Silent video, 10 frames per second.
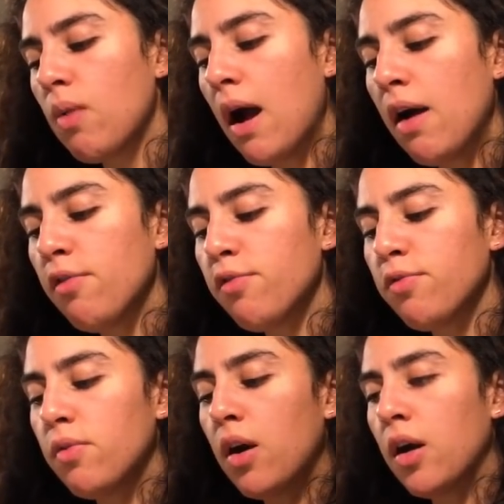
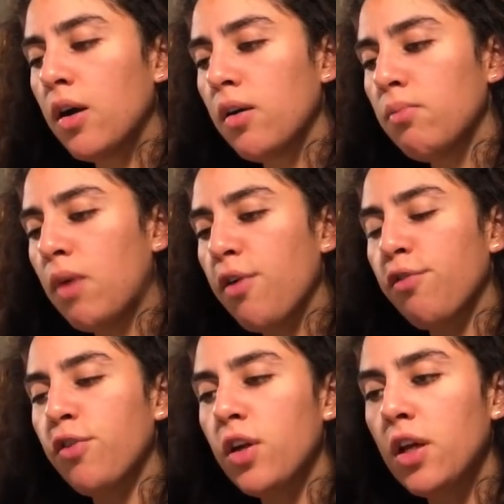have my
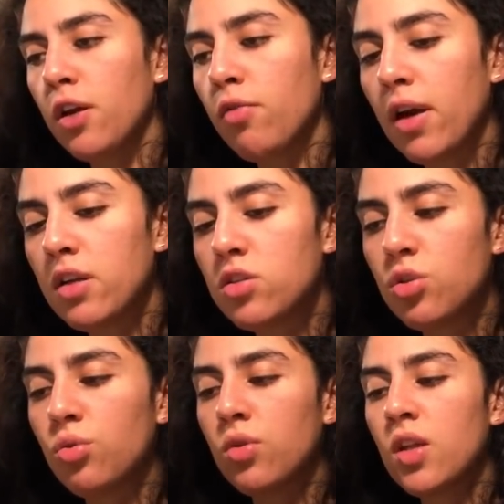foot here ready
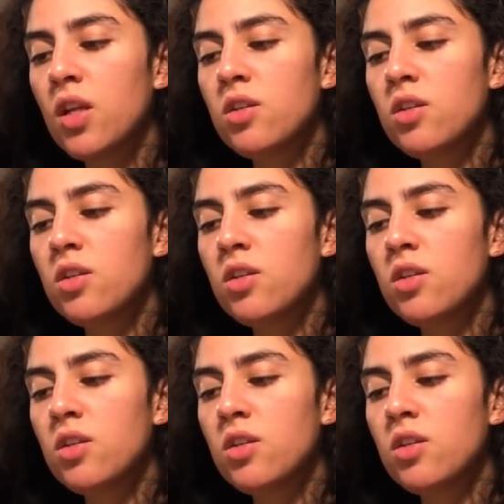to